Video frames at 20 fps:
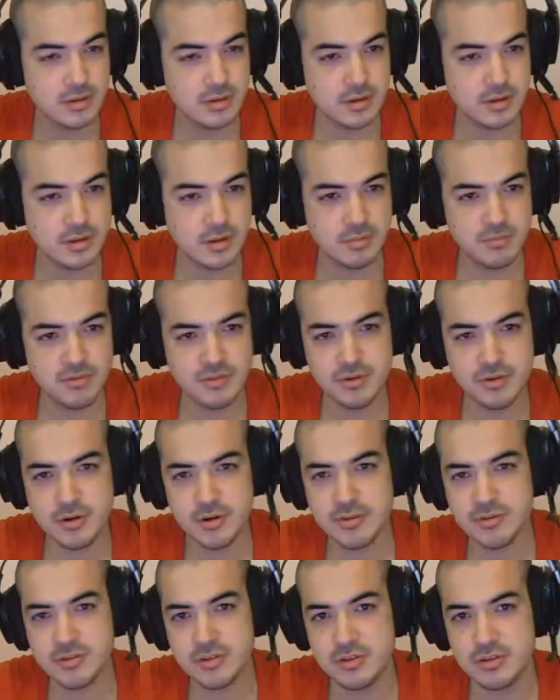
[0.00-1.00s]
I'm very
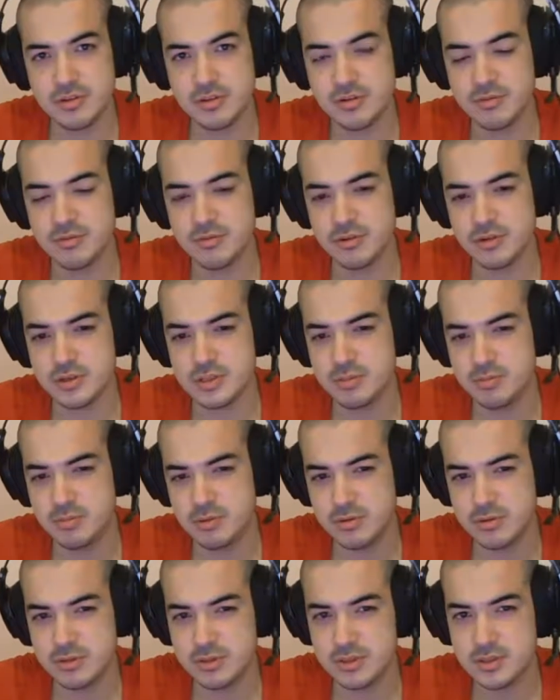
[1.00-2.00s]
often looking for
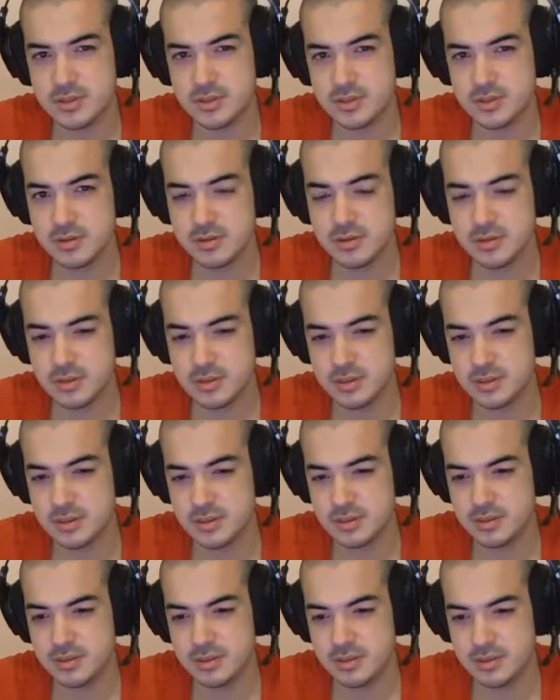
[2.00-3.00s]
exploits
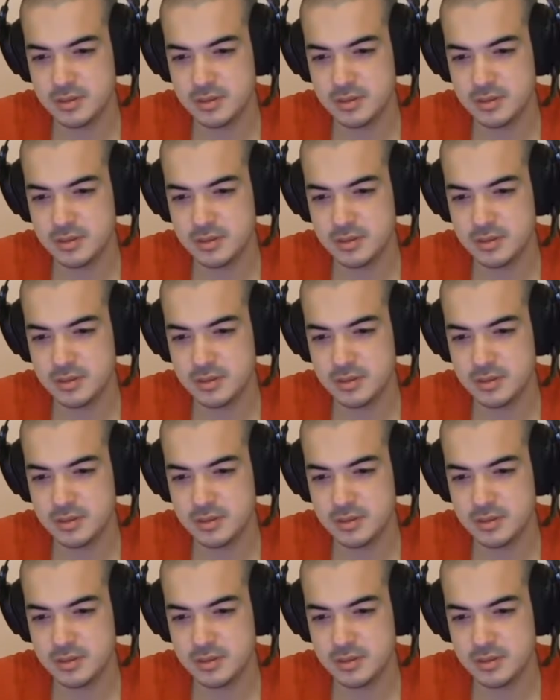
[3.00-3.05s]
because,